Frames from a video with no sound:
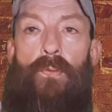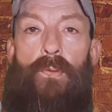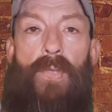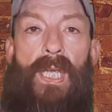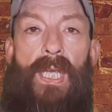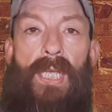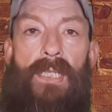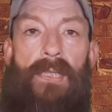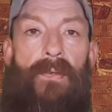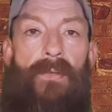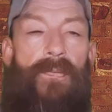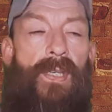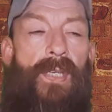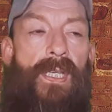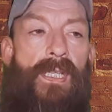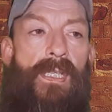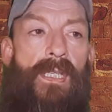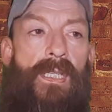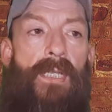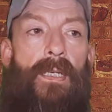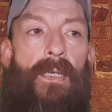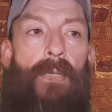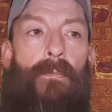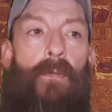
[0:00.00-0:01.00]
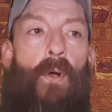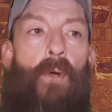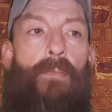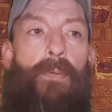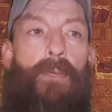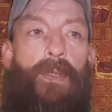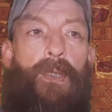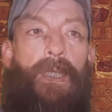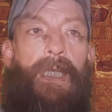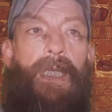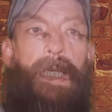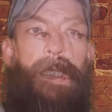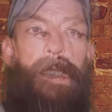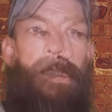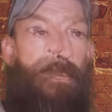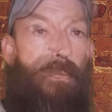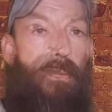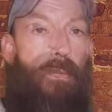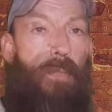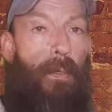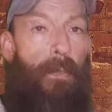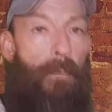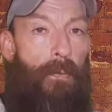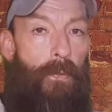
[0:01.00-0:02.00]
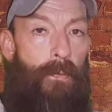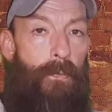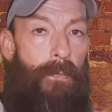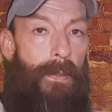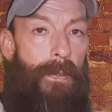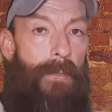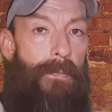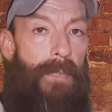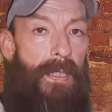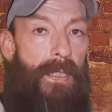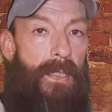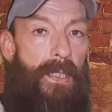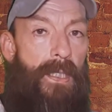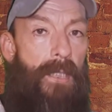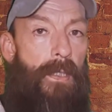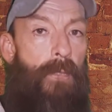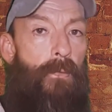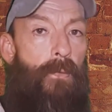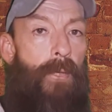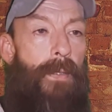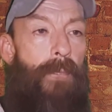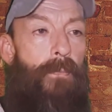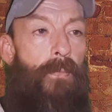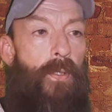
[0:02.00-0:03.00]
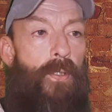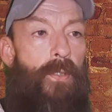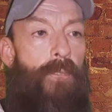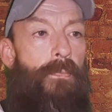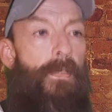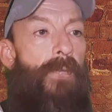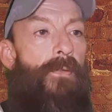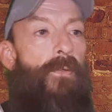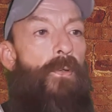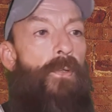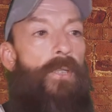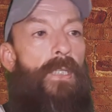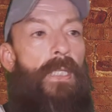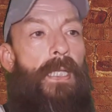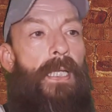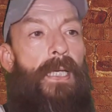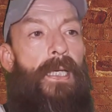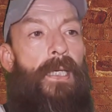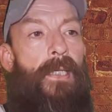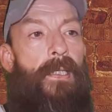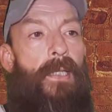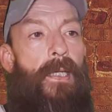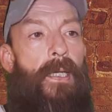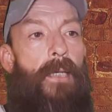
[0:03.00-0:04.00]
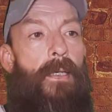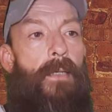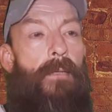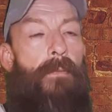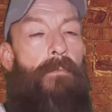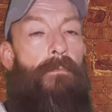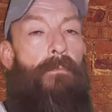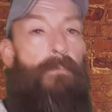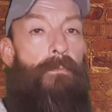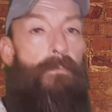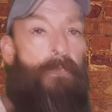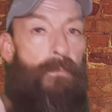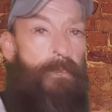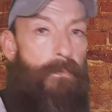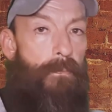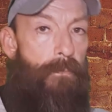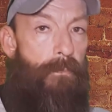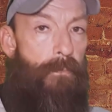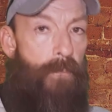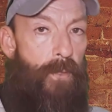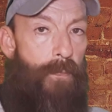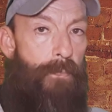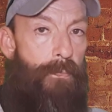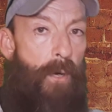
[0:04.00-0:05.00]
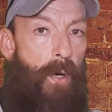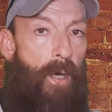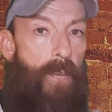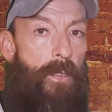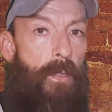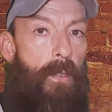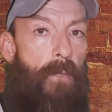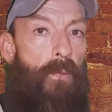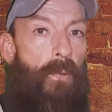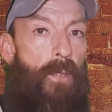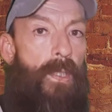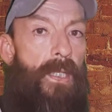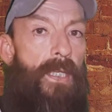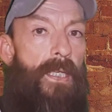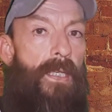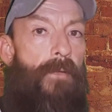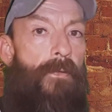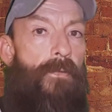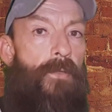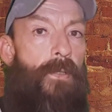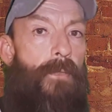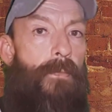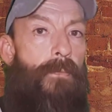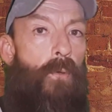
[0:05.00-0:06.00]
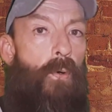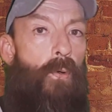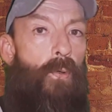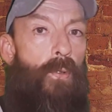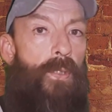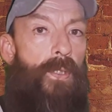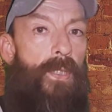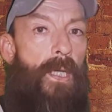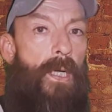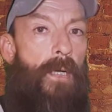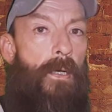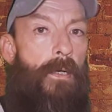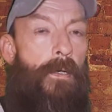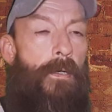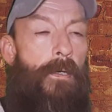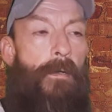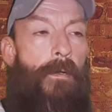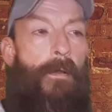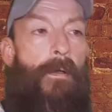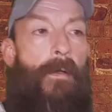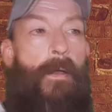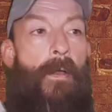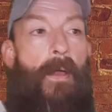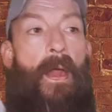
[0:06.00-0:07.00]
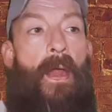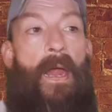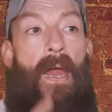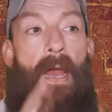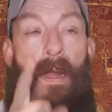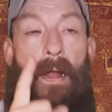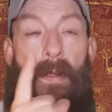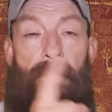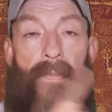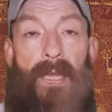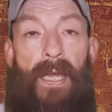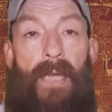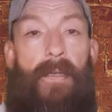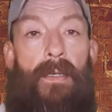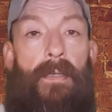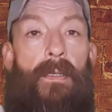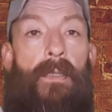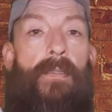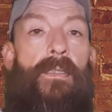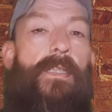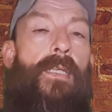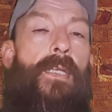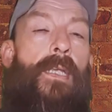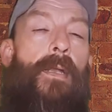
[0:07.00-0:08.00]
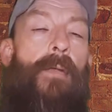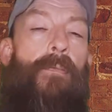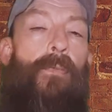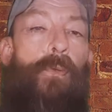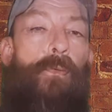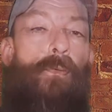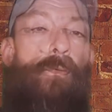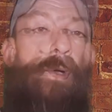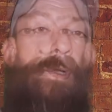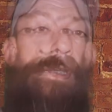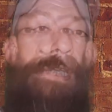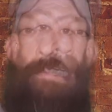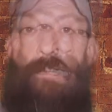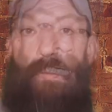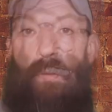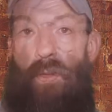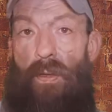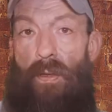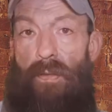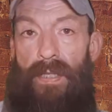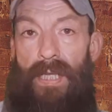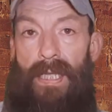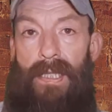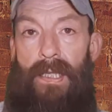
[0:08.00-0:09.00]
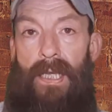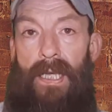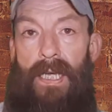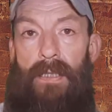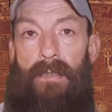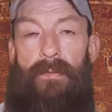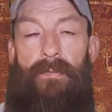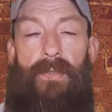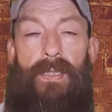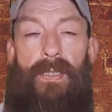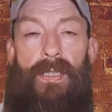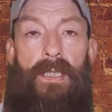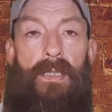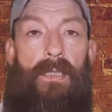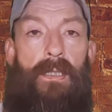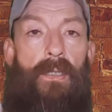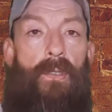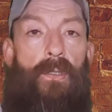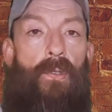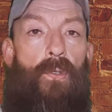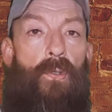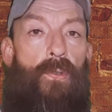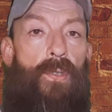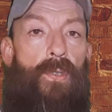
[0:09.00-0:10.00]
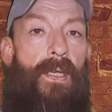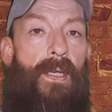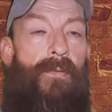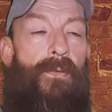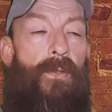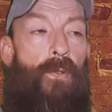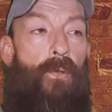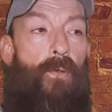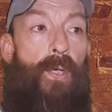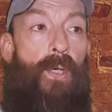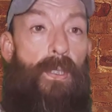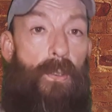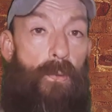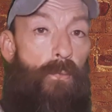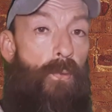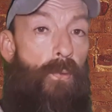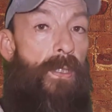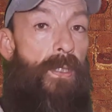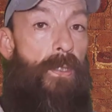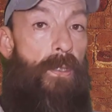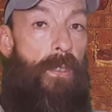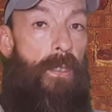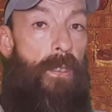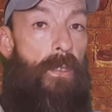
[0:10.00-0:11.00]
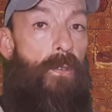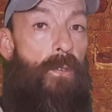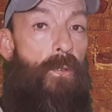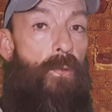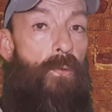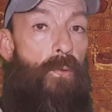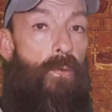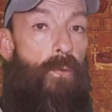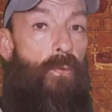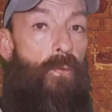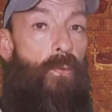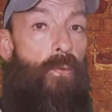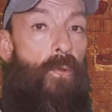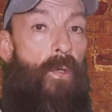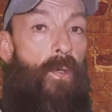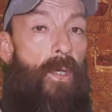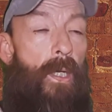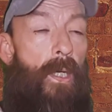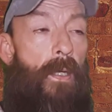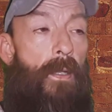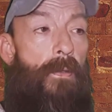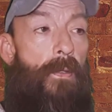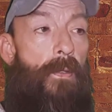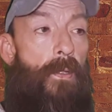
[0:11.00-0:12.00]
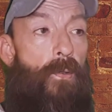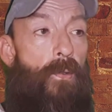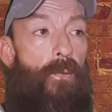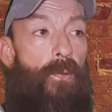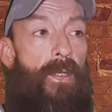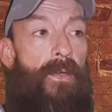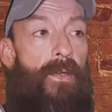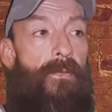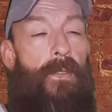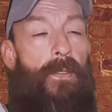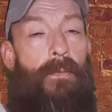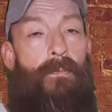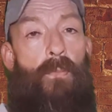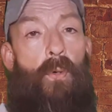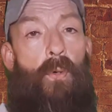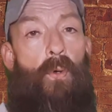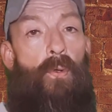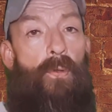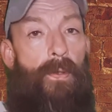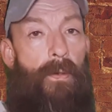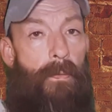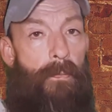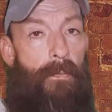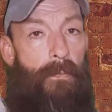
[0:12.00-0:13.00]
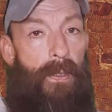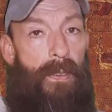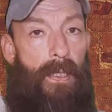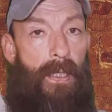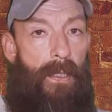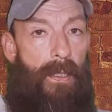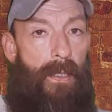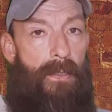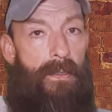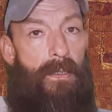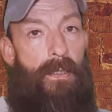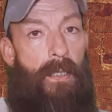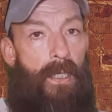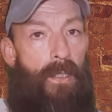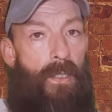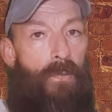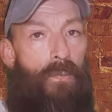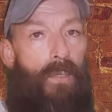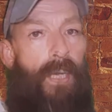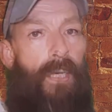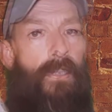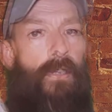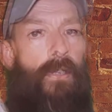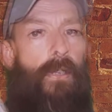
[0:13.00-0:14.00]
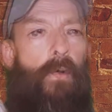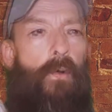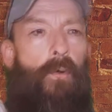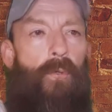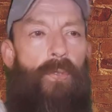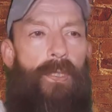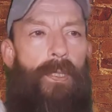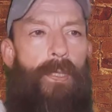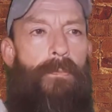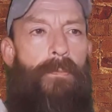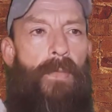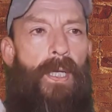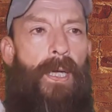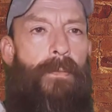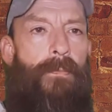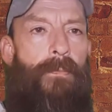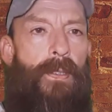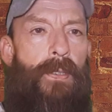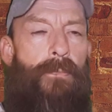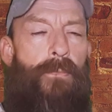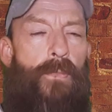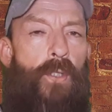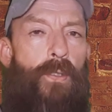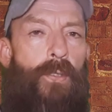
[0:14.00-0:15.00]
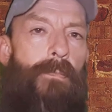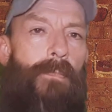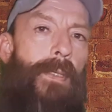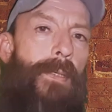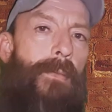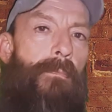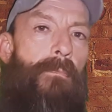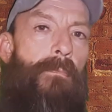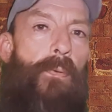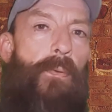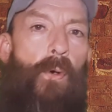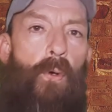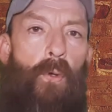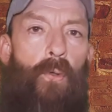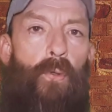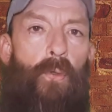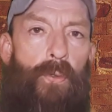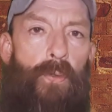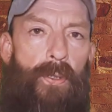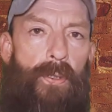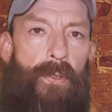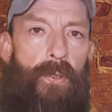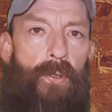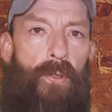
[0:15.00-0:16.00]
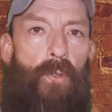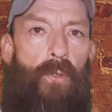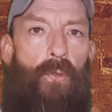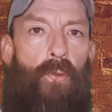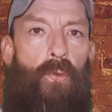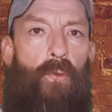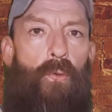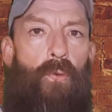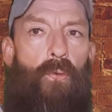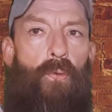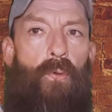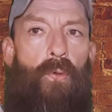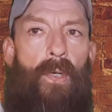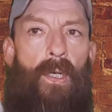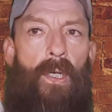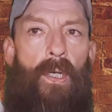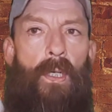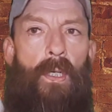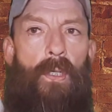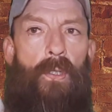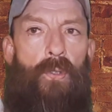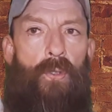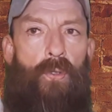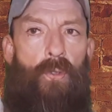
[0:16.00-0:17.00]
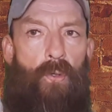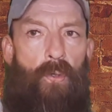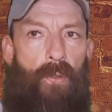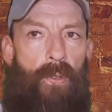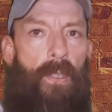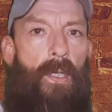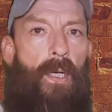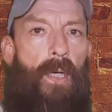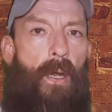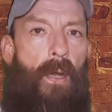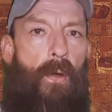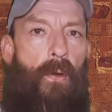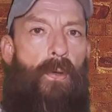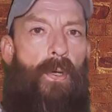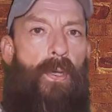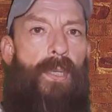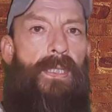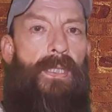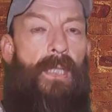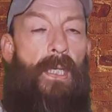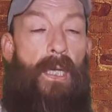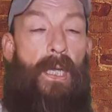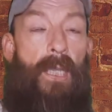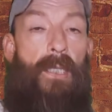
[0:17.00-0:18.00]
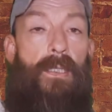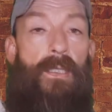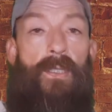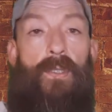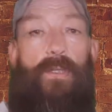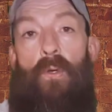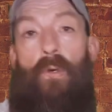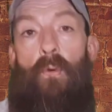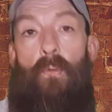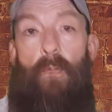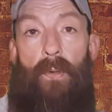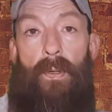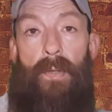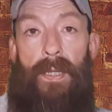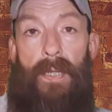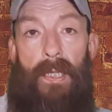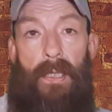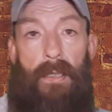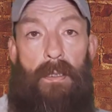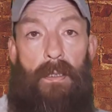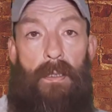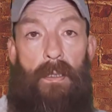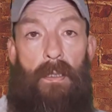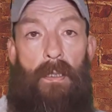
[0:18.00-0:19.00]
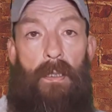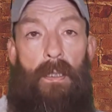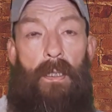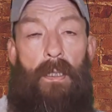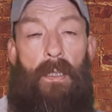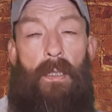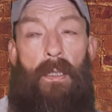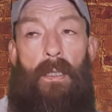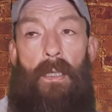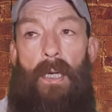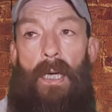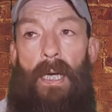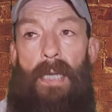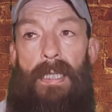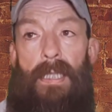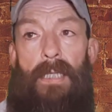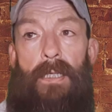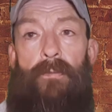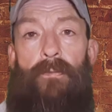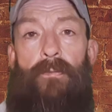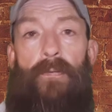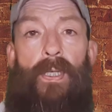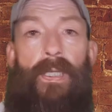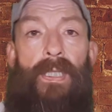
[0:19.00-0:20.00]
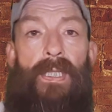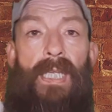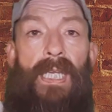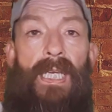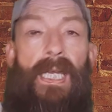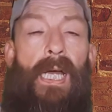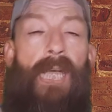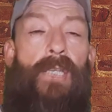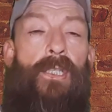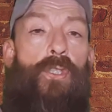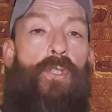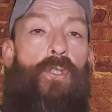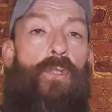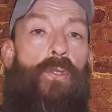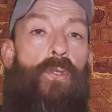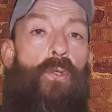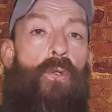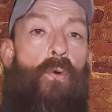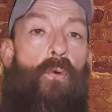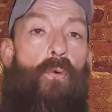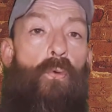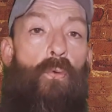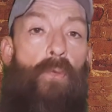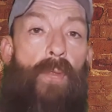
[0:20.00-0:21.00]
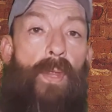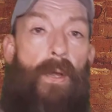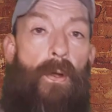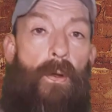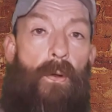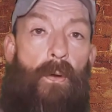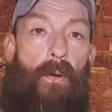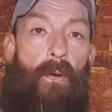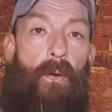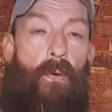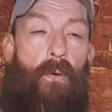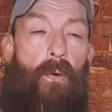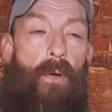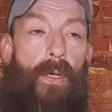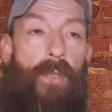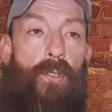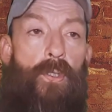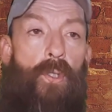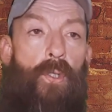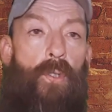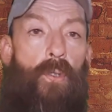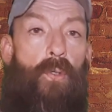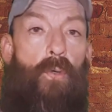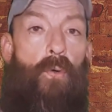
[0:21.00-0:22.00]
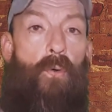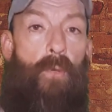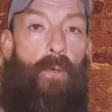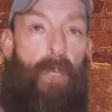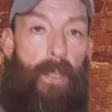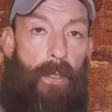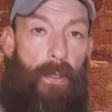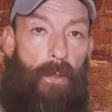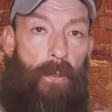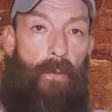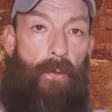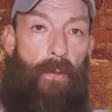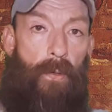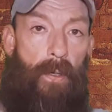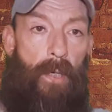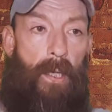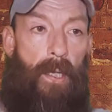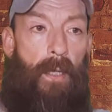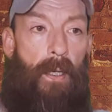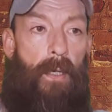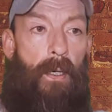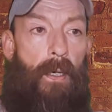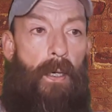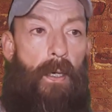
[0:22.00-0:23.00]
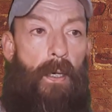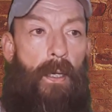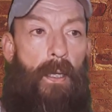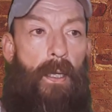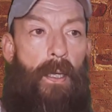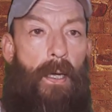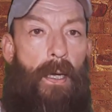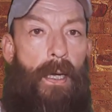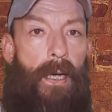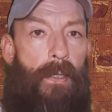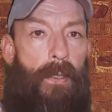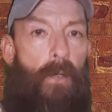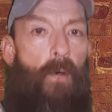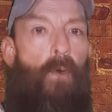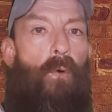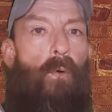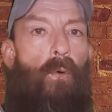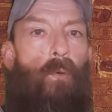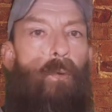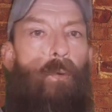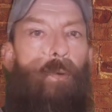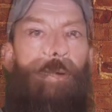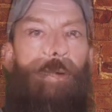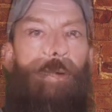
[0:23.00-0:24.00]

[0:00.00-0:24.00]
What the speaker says: days of this, and I'm hoping to get the WBBC, the White Birch Bigfoot clan, and deposit one of the gifting bowls there, and then set up the one that on that last visit to Seven Creeks was to do the new gifting bowl there, but I got sidetracked. Oh, sometimes I'm just being pulled to certain areas and I just go with it. I get a feeling that I should go there or I should go here, and I go.